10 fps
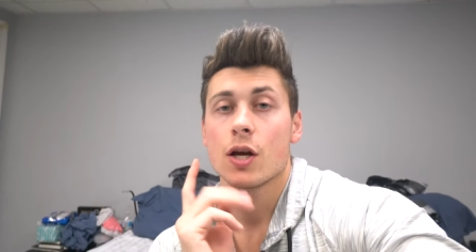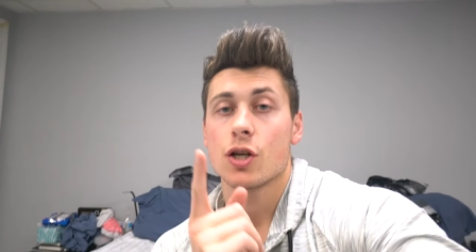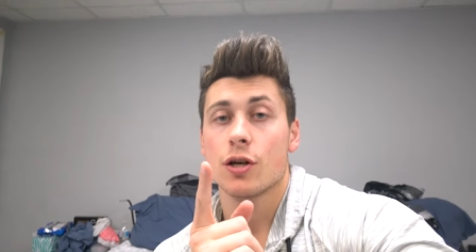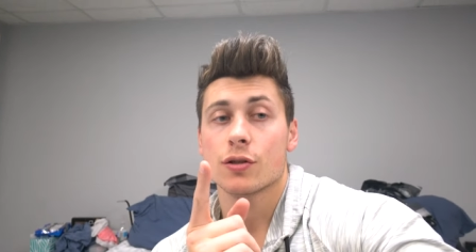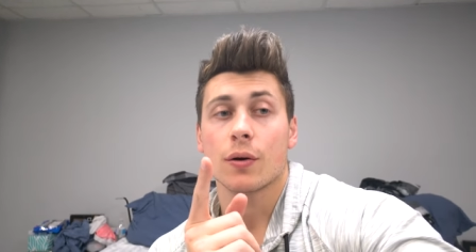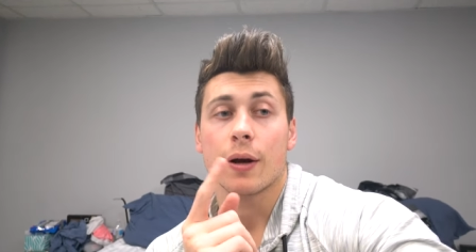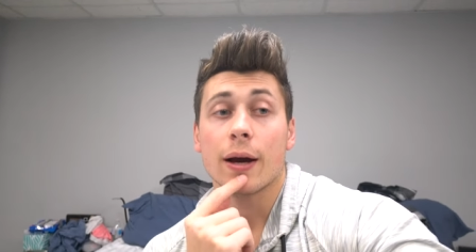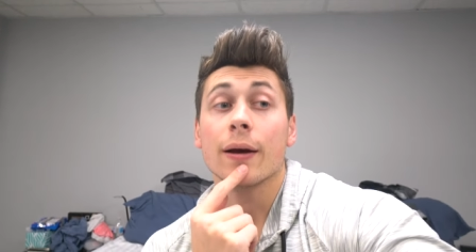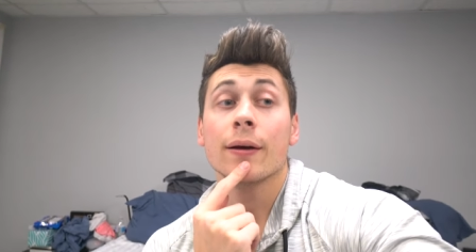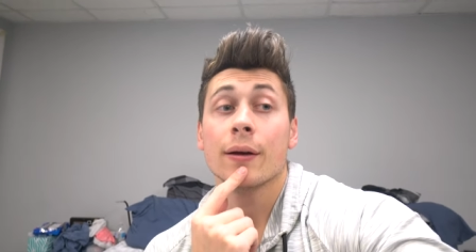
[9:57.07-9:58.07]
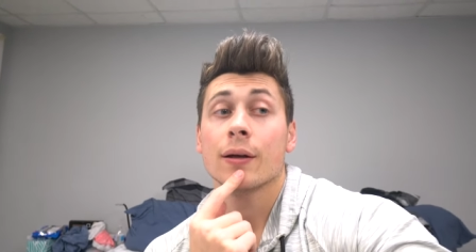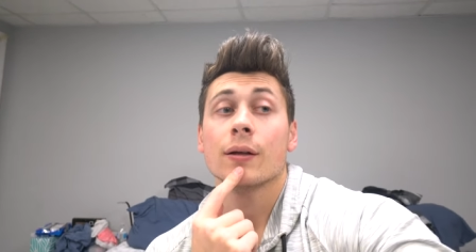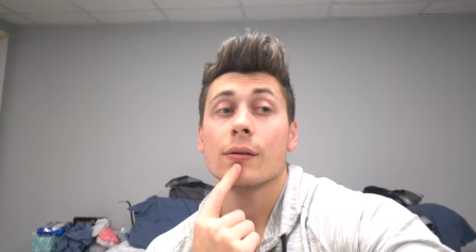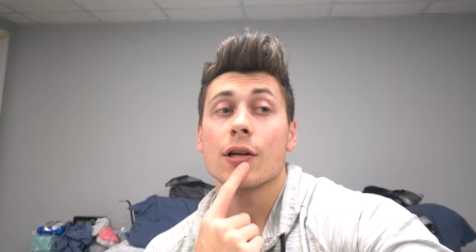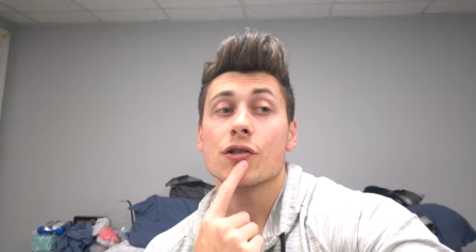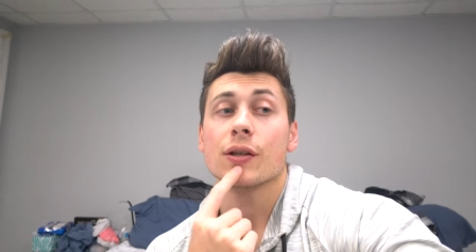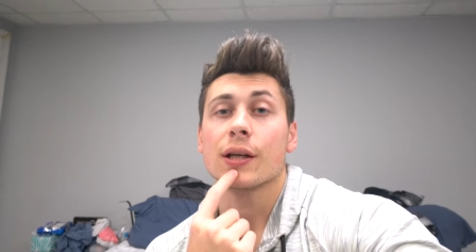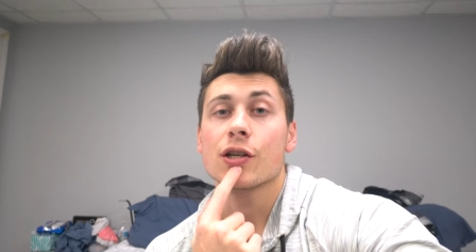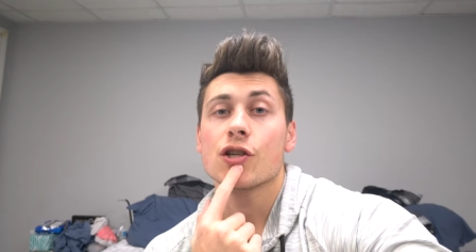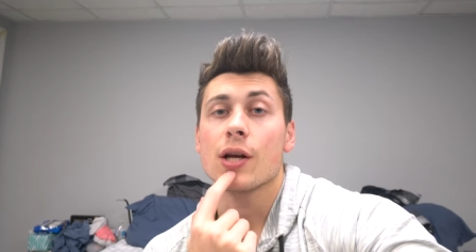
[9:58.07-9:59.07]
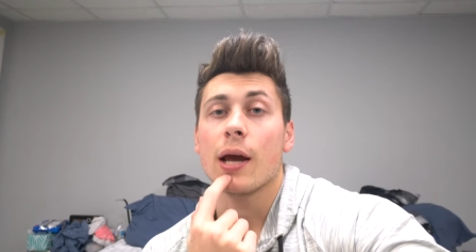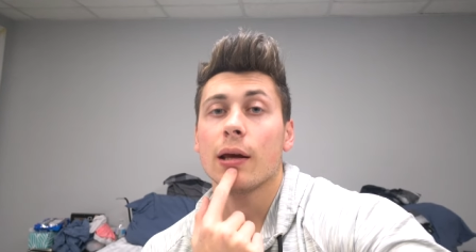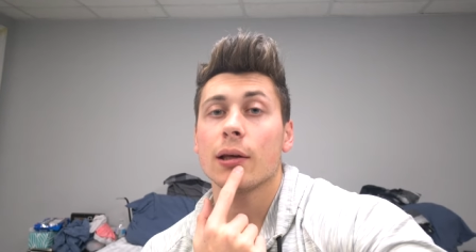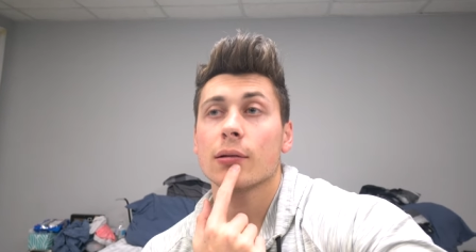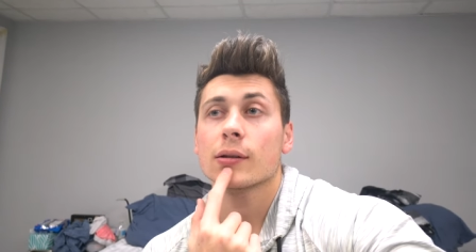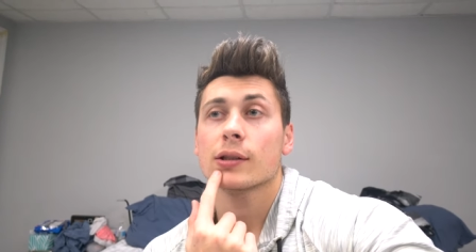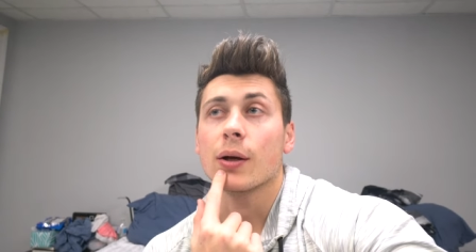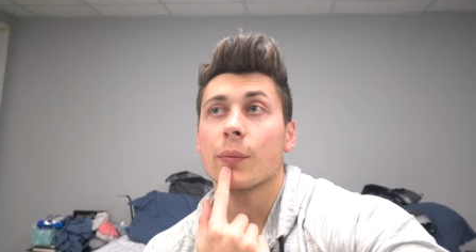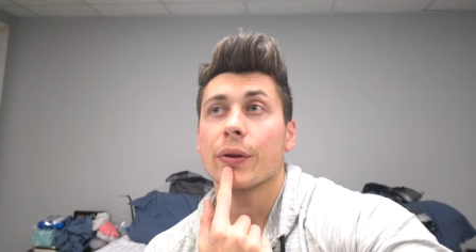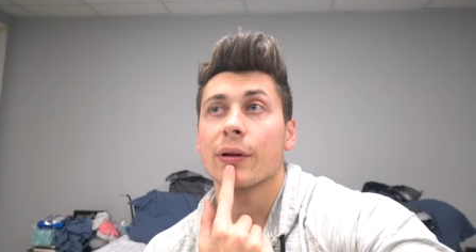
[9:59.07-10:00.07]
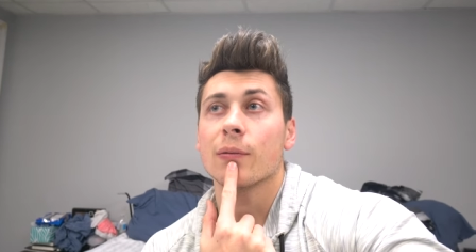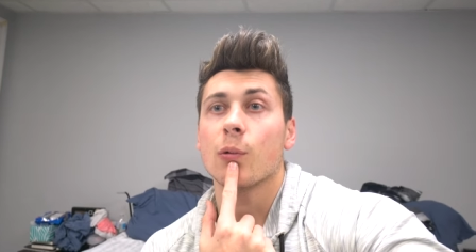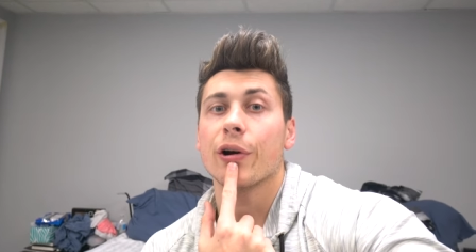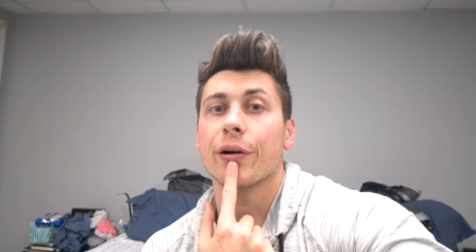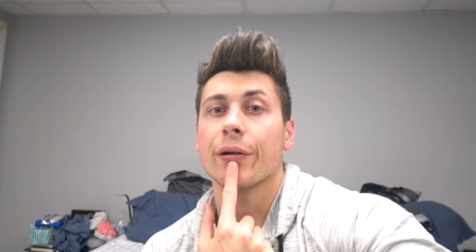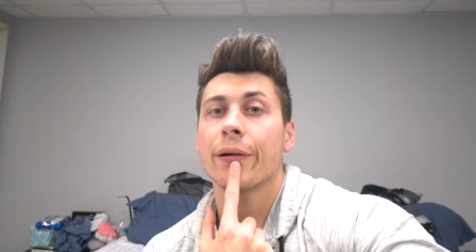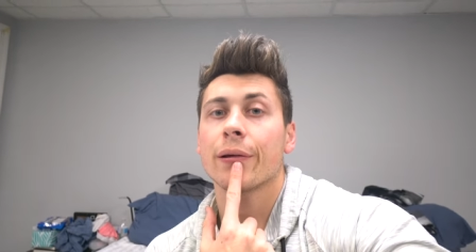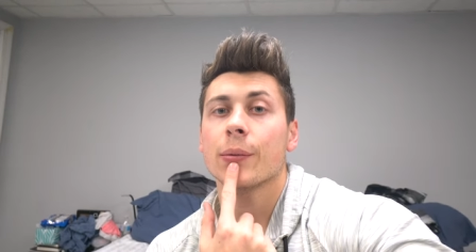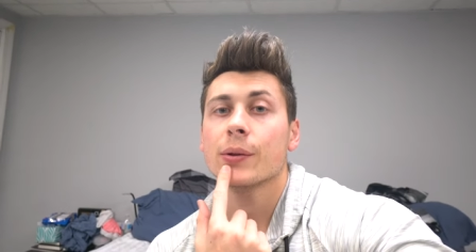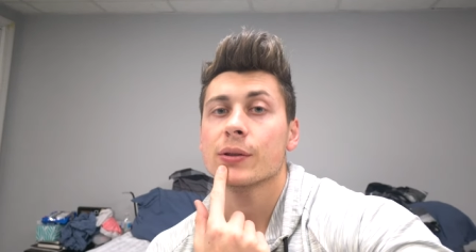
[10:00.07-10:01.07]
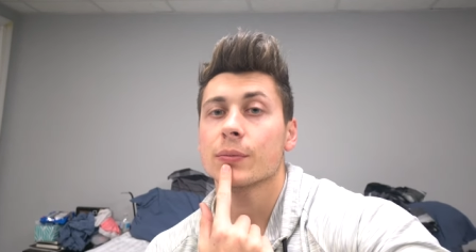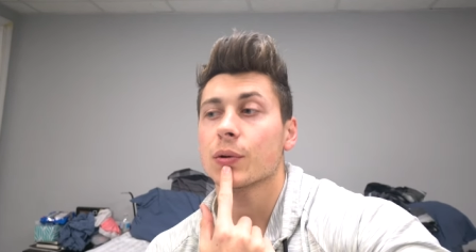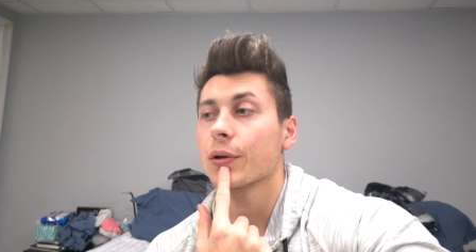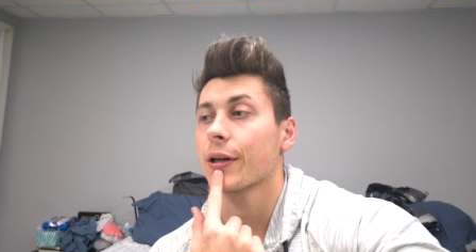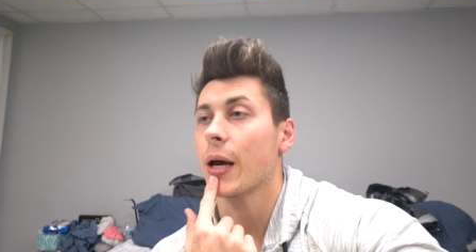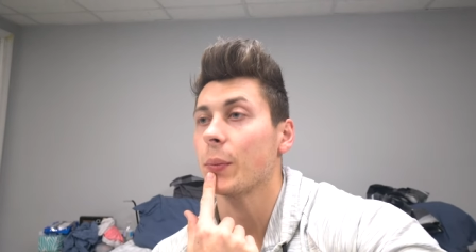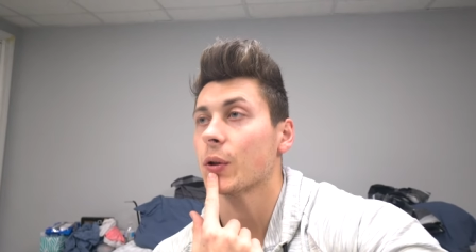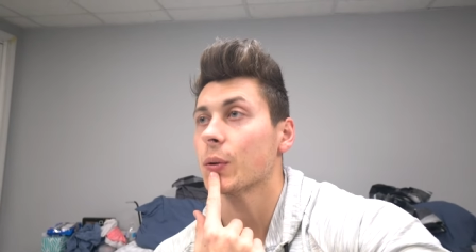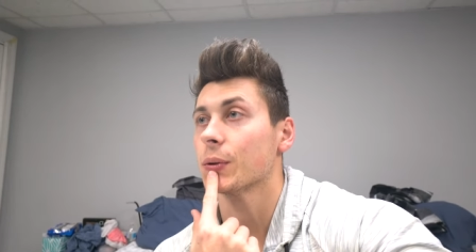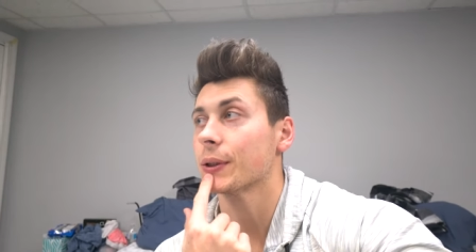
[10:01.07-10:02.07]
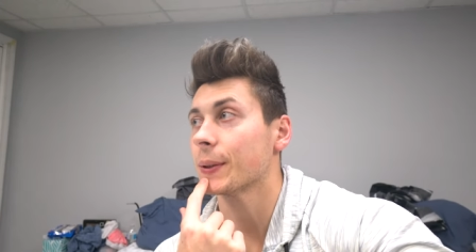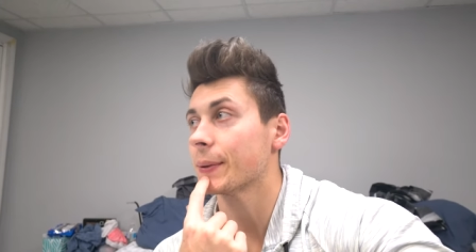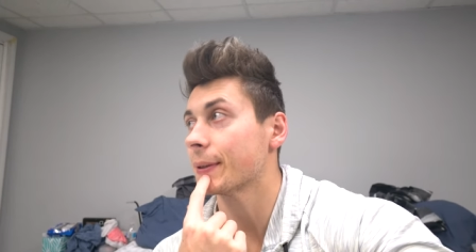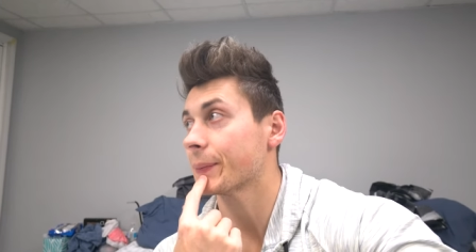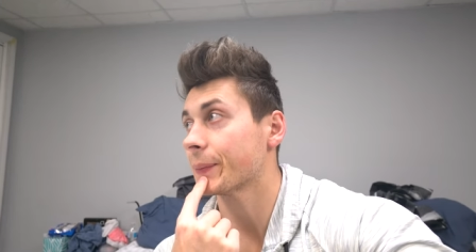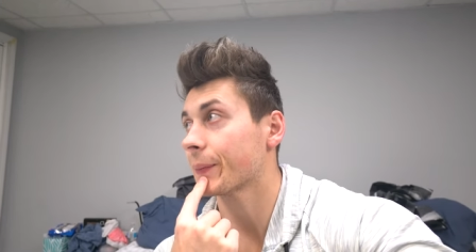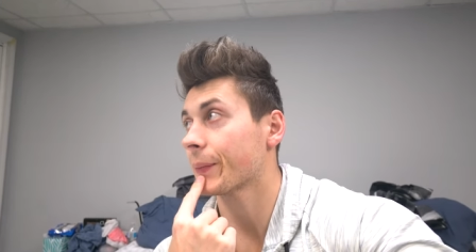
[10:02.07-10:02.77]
She is okay. They just think she ate something weird, some sort of chemical or something.